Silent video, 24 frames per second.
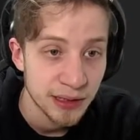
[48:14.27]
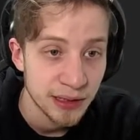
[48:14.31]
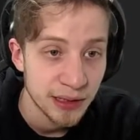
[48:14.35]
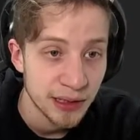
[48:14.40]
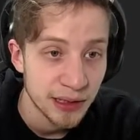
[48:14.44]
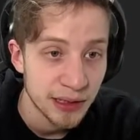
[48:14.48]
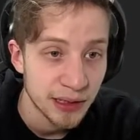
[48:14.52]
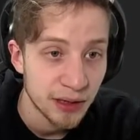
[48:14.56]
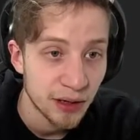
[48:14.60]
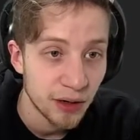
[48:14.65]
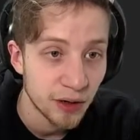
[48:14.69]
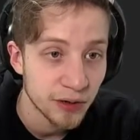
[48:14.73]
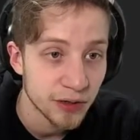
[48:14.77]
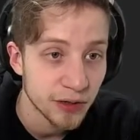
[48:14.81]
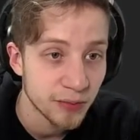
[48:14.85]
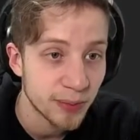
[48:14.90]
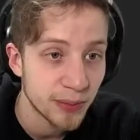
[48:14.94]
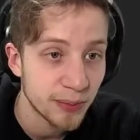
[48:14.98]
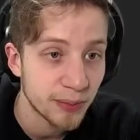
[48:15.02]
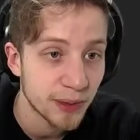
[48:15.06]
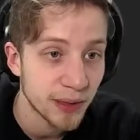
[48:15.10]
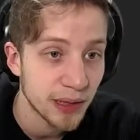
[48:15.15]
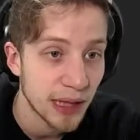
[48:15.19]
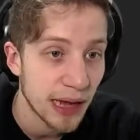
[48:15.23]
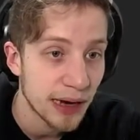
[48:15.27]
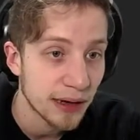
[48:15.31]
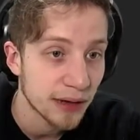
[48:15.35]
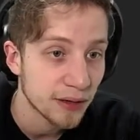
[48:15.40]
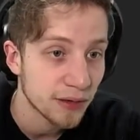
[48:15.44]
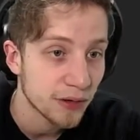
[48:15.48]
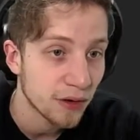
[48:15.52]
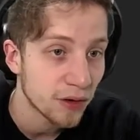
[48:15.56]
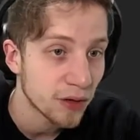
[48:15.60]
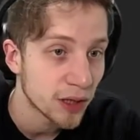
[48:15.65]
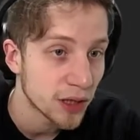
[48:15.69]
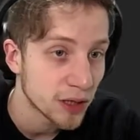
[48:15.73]
other people learn in
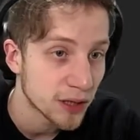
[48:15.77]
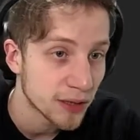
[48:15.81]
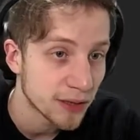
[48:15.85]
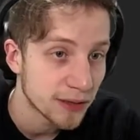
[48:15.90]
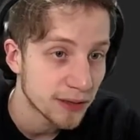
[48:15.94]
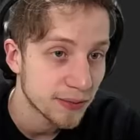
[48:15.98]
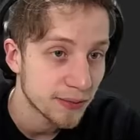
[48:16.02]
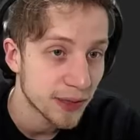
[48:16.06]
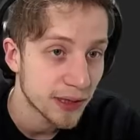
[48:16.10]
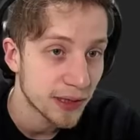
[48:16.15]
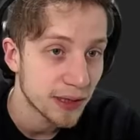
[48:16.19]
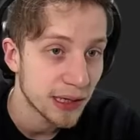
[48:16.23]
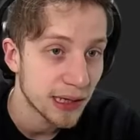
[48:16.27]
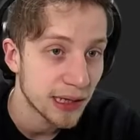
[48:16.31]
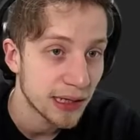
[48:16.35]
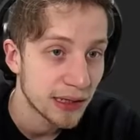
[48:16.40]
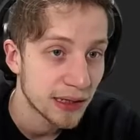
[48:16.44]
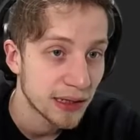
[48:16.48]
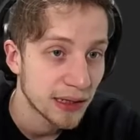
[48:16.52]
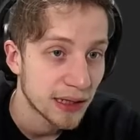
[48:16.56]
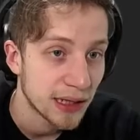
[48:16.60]
college, and similarly.